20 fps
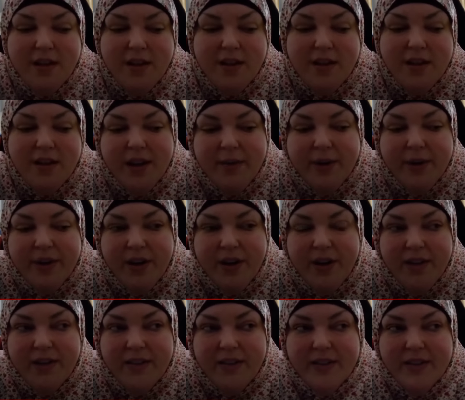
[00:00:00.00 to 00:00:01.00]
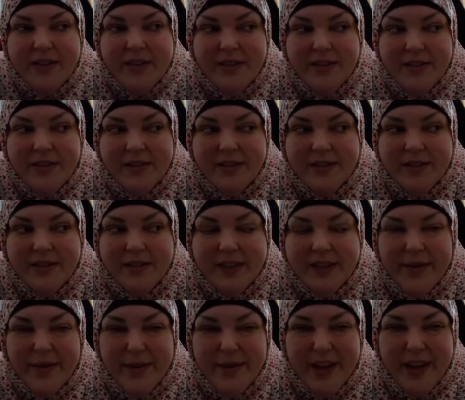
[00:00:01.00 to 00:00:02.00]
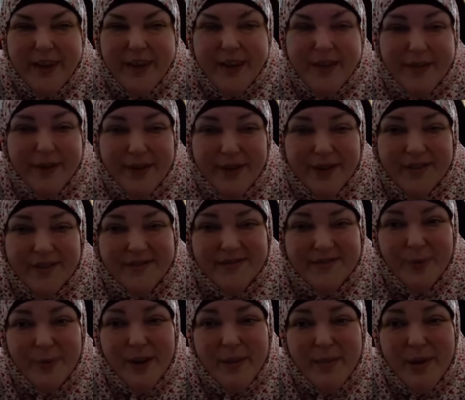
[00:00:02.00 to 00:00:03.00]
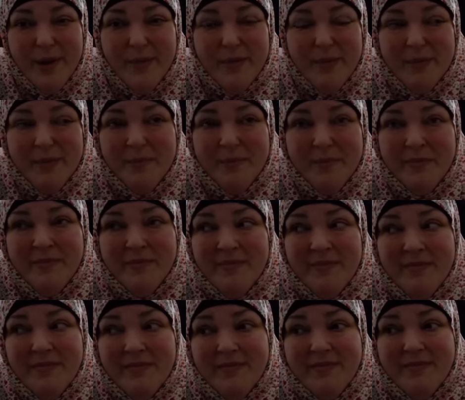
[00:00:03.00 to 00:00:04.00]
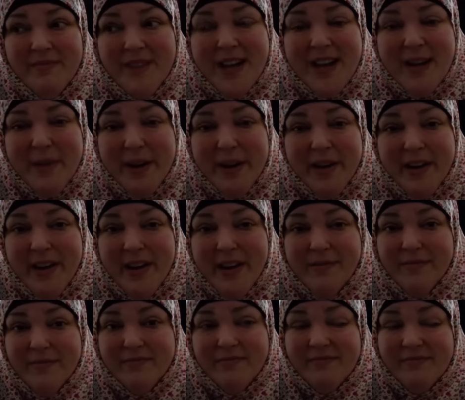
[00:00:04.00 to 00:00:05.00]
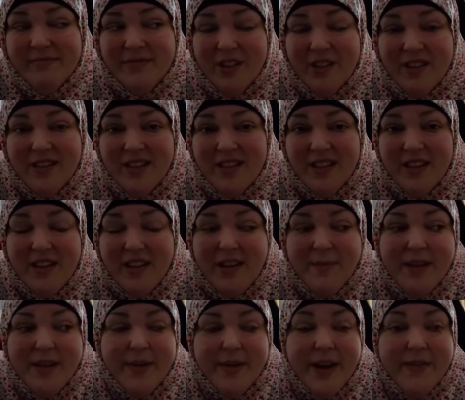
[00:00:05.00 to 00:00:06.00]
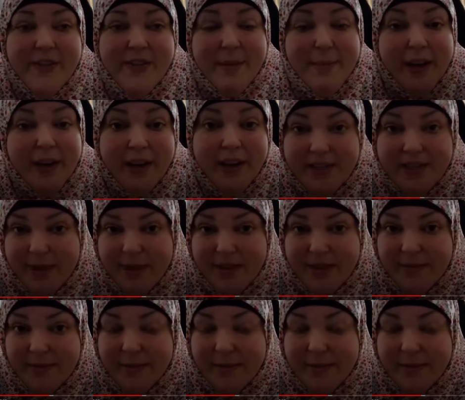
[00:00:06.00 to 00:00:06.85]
I don't think I would ever worry about getting married again, honestly, because I would have to get married as a Muslim.